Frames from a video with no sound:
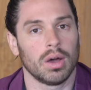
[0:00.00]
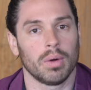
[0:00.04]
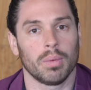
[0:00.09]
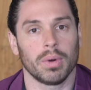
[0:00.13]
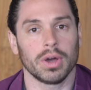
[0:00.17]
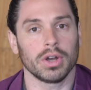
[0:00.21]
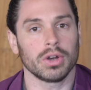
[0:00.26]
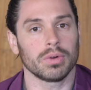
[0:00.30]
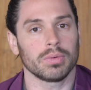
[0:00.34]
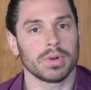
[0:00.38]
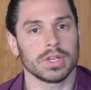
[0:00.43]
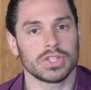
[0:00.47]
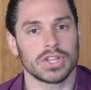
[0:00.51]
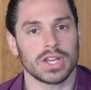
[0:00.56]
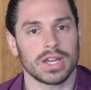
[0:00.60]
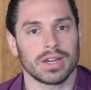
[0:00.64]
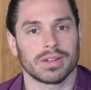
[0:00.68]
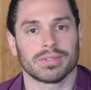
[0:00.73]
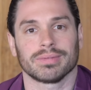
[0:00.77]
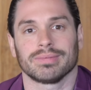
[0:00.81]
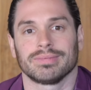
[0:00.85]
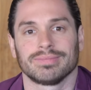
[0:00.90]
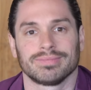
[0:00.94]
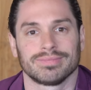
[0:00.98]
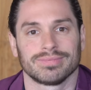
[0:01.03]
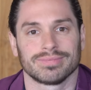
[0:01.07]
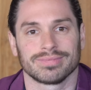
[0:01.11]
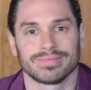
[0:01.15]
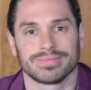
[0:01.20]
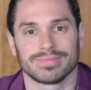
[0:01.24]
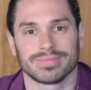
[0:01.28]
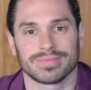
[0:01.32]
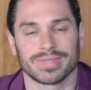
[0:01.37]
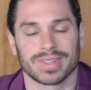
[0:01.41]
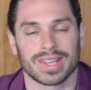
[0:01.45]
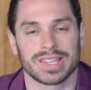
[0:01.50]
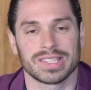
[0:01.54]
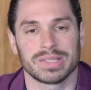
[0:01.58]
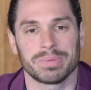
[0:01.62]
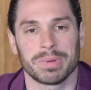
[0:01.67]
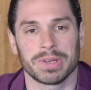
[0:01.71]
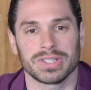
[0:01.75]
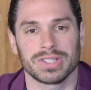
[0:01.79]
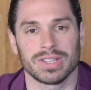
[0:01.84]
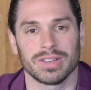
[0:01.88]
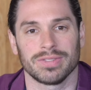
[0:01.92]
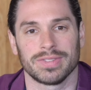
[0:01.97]
Why not reach out?
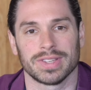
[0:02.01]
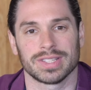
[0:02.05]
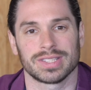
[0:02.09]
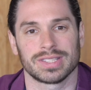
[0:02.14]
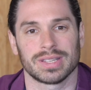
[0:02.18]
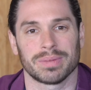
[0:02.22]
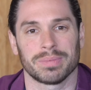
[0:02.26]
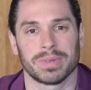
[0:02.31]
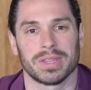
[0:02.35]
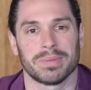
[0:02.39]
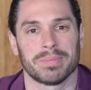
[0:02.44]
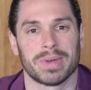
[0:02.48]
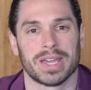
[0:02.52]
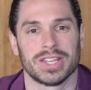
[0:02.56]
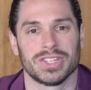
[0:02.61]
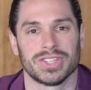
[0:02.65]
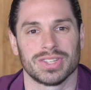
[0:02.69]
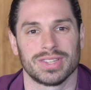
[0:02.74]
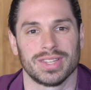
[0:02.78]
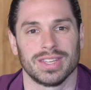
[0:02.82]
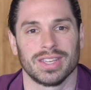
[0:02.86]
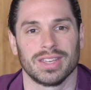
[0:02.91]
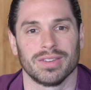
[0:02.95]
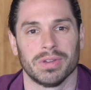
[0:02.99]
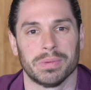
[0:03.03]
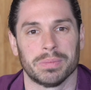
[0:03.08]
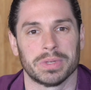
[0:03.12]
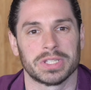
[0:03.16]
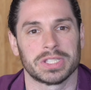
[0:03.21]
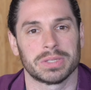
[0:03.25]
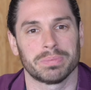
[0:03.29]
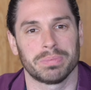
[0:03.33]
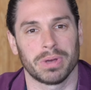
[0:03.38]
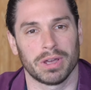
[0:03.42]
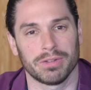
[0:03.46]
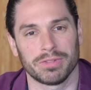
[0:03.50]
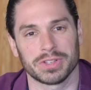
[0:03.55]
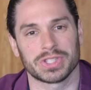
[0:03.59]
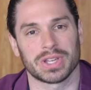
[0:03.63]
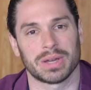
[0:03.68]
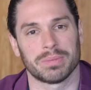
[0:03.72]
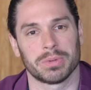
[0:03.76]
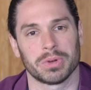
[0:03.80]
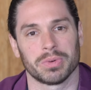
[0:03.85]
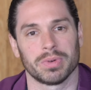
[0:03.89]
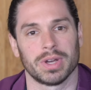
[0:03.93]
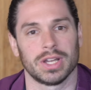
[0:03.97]
Especially if there's something that made you think of him. It's the perfect
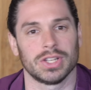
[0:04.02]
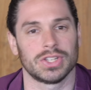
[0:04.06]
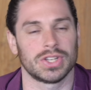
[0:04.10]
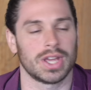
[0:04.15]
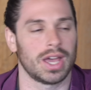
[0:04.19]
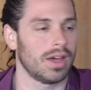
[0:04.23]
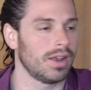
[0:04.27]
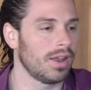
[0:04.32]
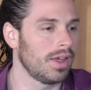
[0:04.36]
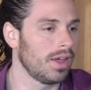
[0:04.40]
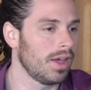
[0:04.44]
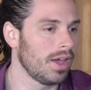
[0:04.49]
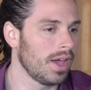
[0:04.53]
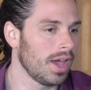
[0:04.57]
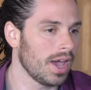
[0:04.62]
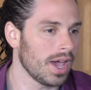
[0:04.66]
time to reach out.